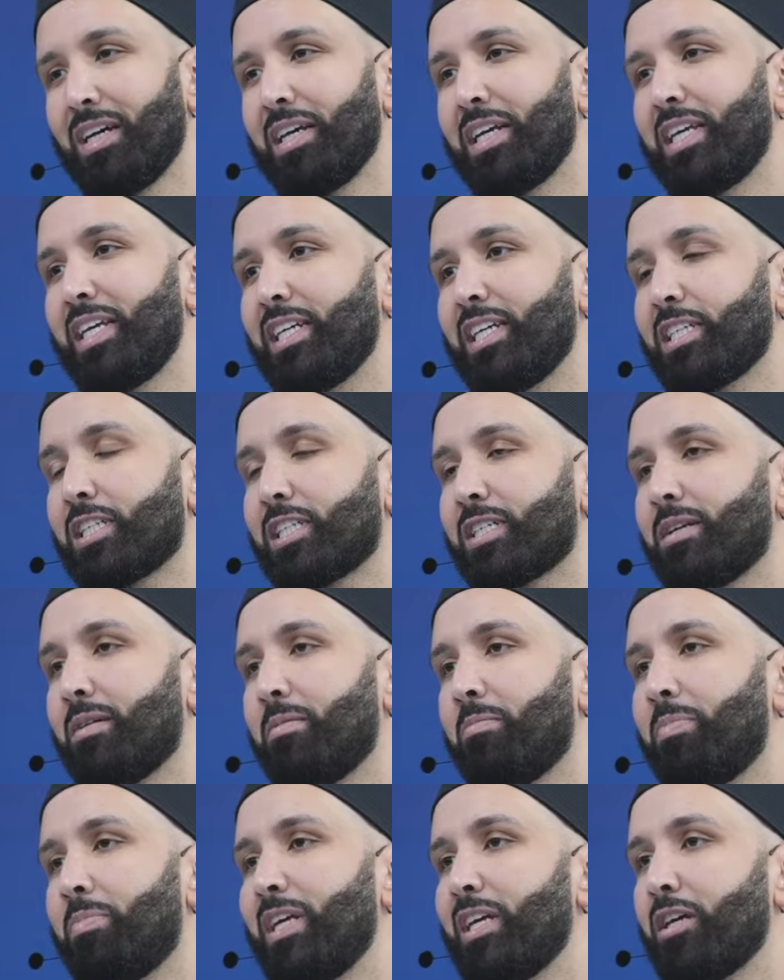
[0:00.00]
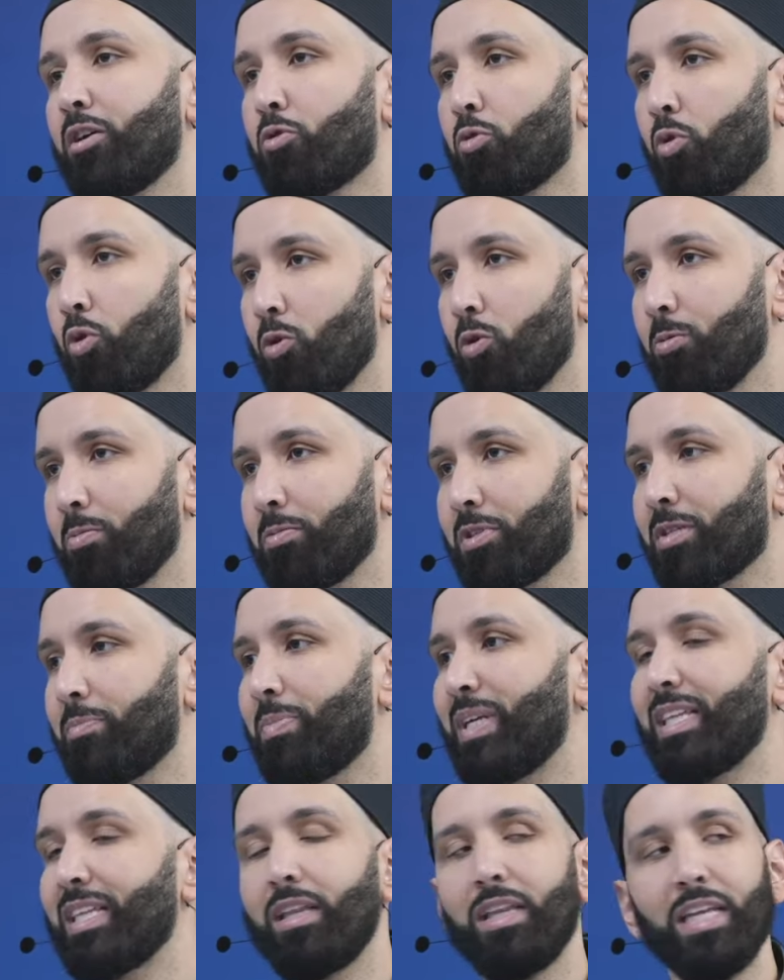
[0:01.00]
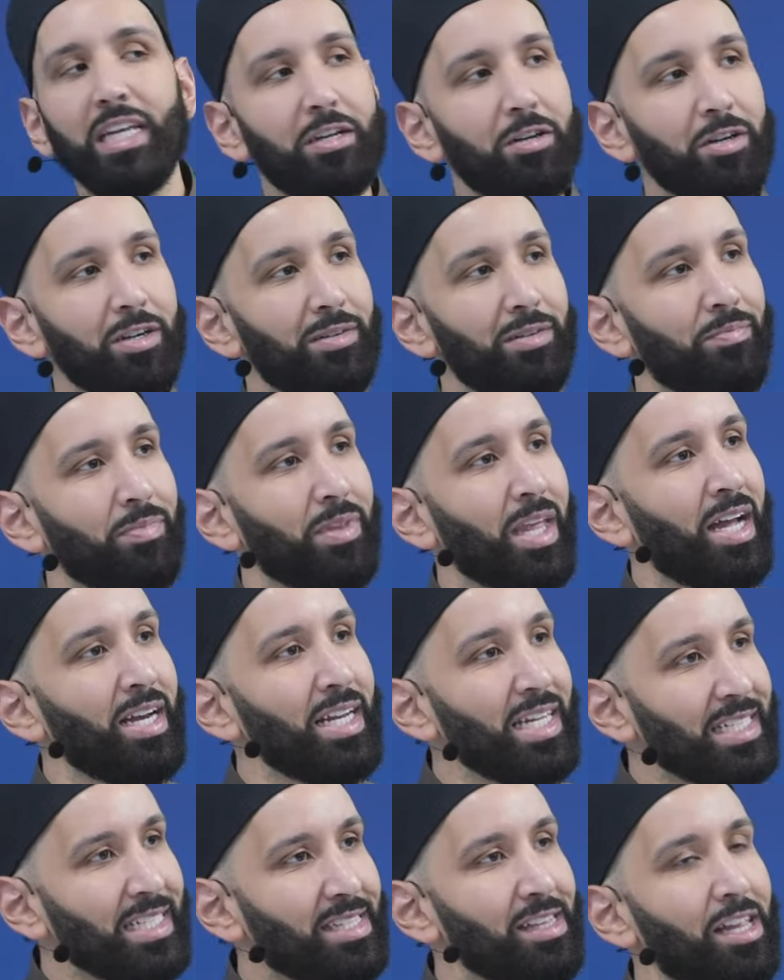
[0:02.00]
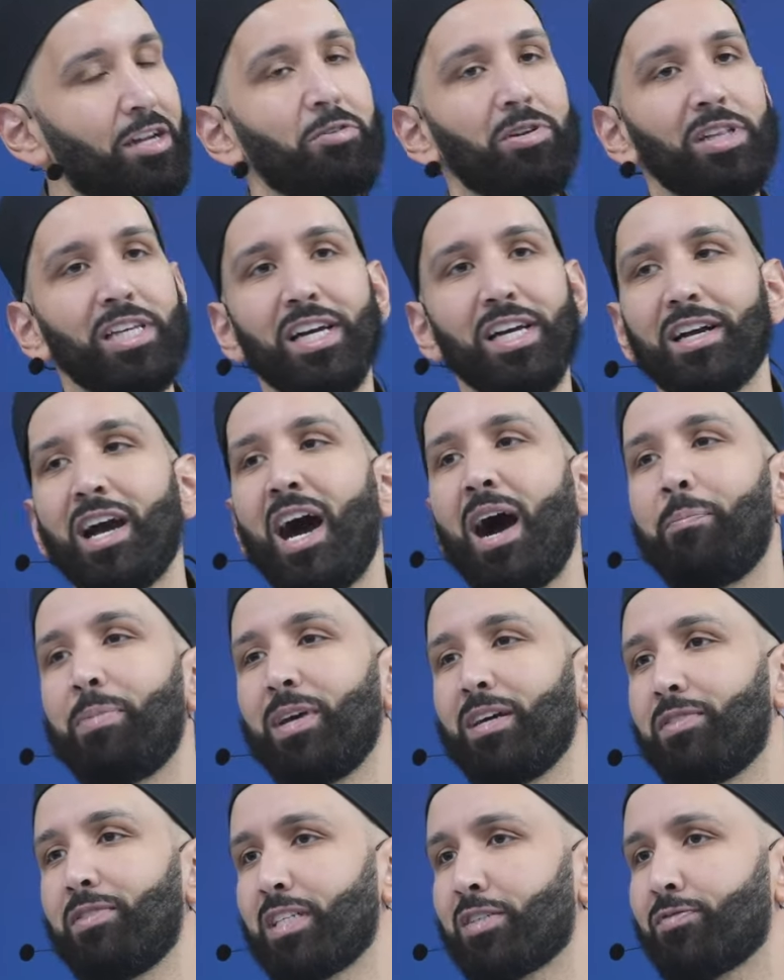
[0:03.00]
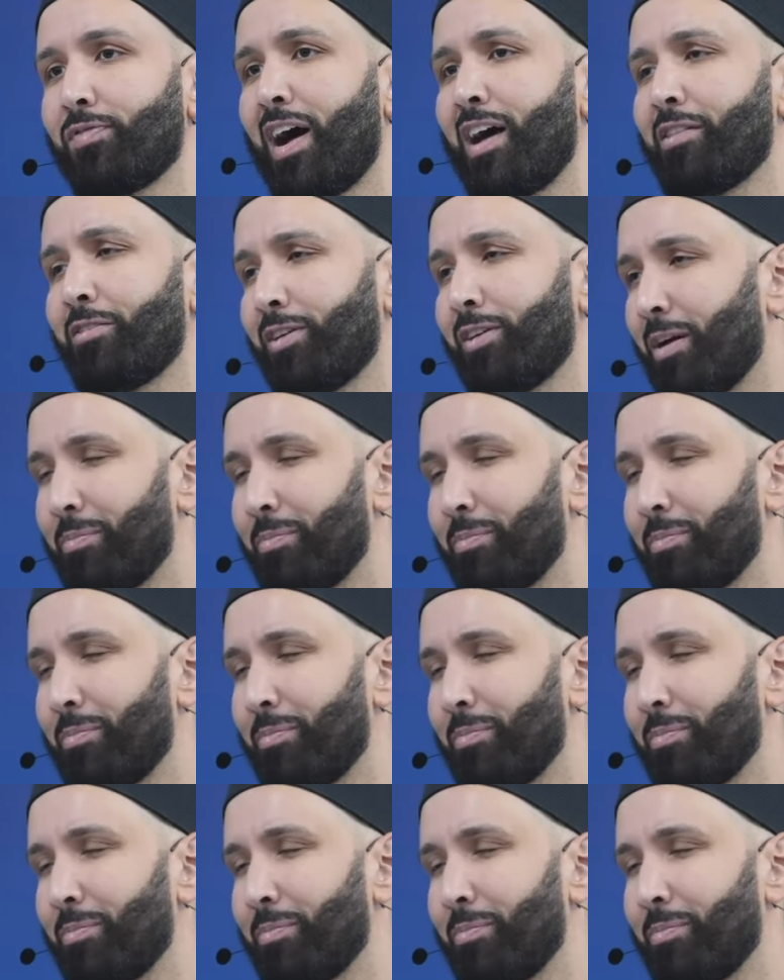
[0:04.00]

He is being groomed to be the leader, and he's literally a copy of his father.